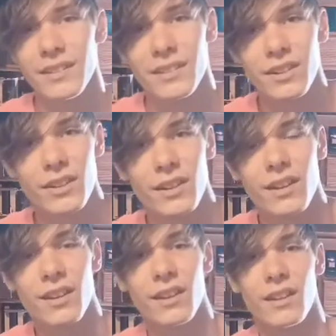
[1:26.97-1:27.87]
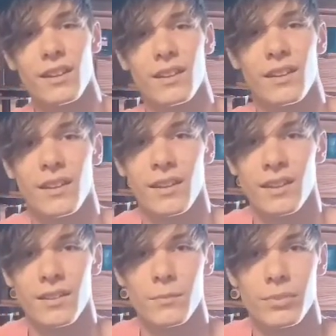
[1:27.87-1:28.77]
and your
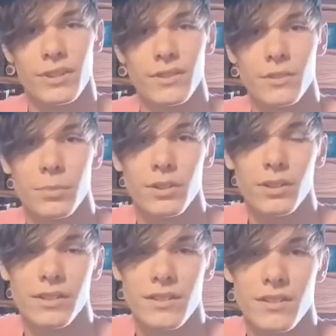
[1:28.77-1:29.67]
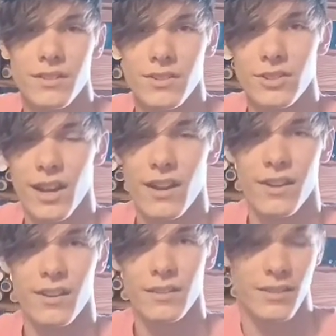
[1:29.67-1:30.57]
principal and your
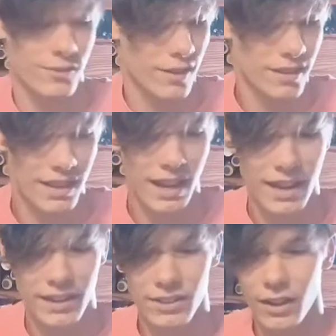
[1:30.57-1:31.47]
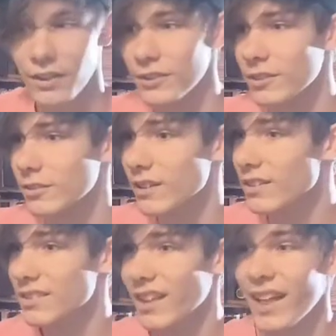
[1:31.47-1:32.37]
janitor and the drunk guy across the street.
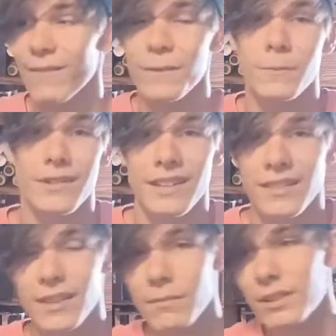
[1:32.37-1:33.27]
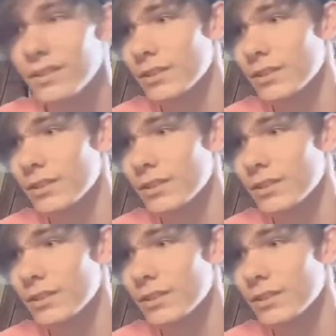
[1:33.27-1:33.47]
Just tell everyone, get them to